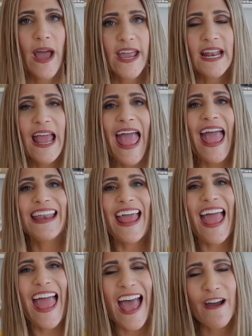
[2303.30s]
Right? And
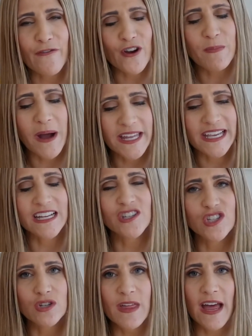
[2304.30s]
everybody can
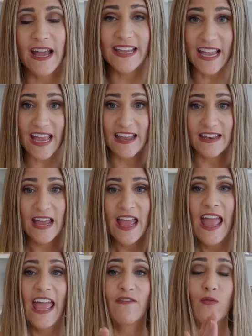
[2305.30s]
do that. Again,
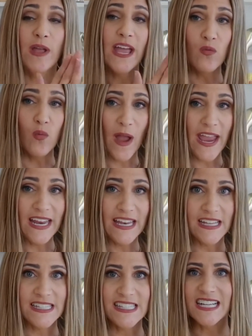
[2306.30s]
if we had
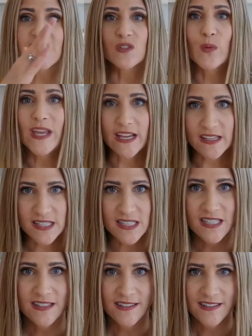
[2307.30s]
waited 6
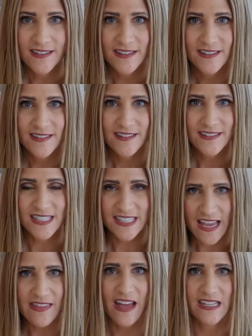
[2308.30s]
weeks to
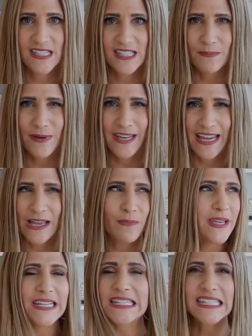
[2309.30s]
say that to somebody, it
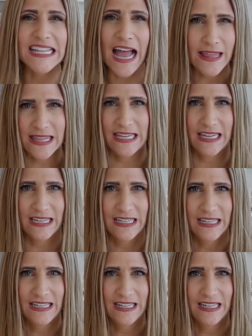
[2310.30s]
means nothing.
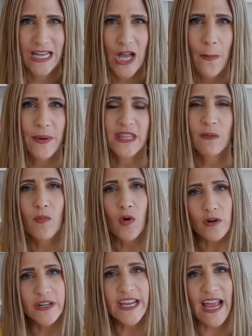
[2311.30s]
But the
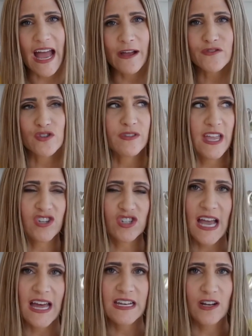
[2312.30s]
morning after, they
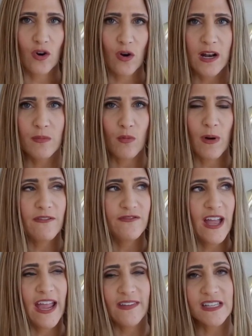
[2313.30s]
just had an incredible rough
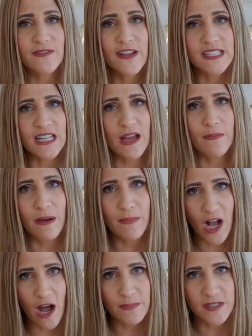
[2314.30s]
night. And let's face it, I'm
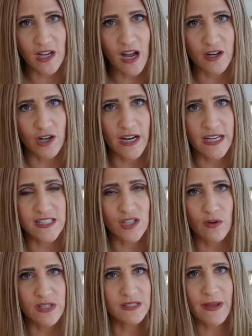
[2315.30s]
a cop's daughter. And
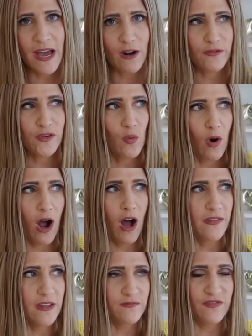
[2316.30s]
so it doesn't matter if you were
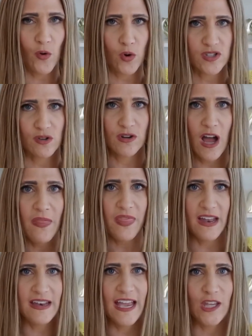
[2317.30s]
on the force or not
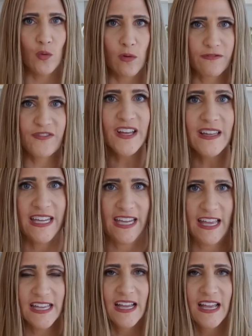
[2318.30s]
that night, you were feeling
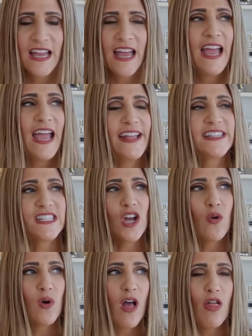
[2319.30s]
it. And
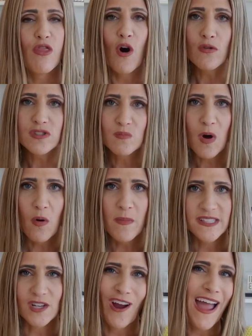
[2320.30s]
so those
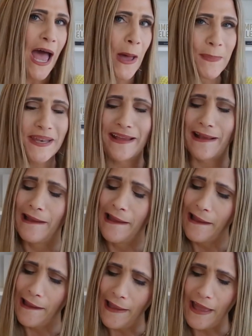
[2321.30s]
moments are happening
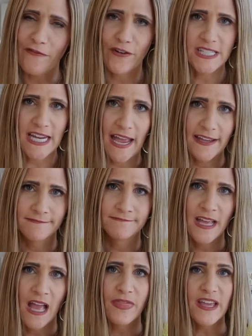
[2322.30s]
every day.
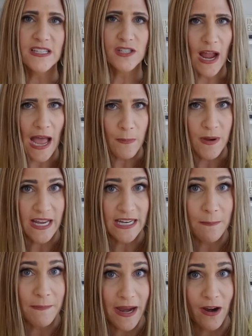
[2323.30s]
Things are happening in
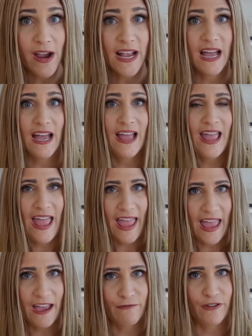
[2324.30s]
America
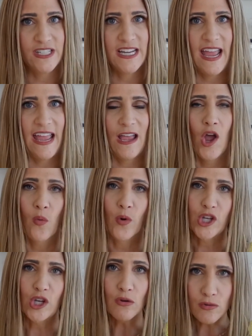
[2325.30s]
every day where